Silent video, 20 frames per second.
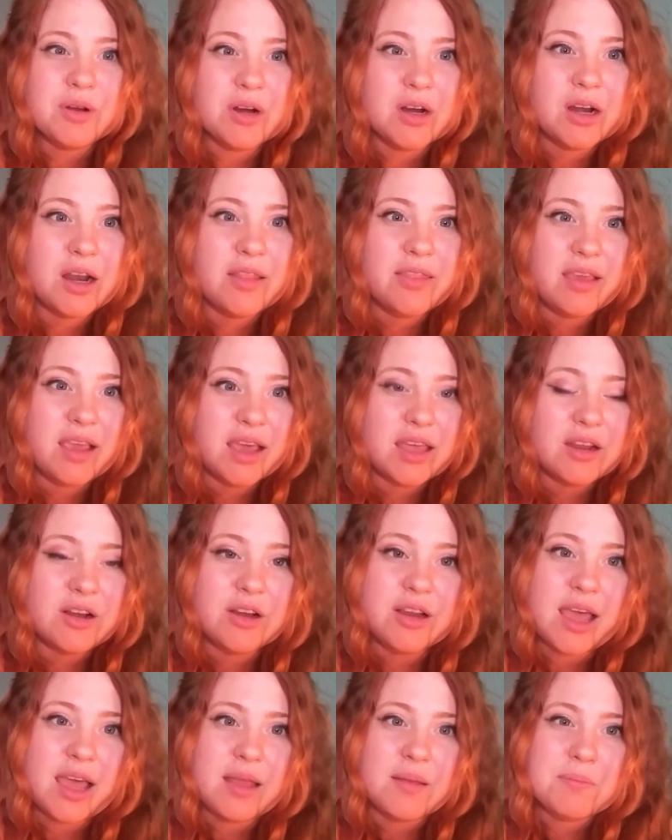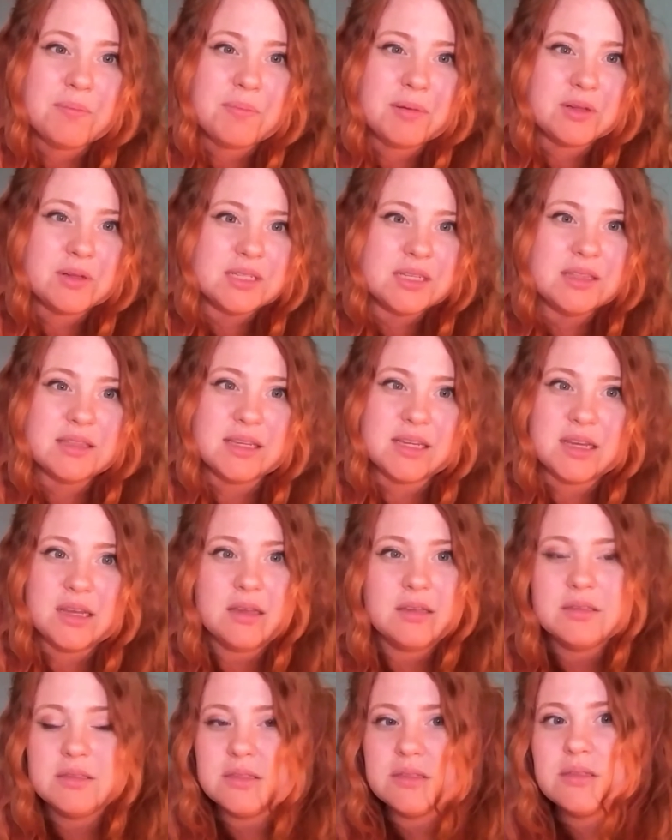and on the internet, building
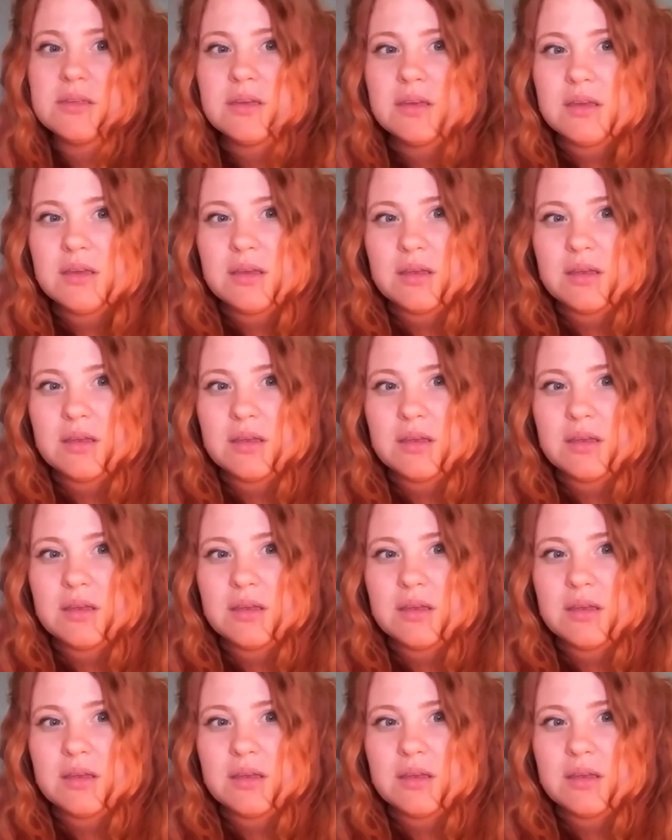things,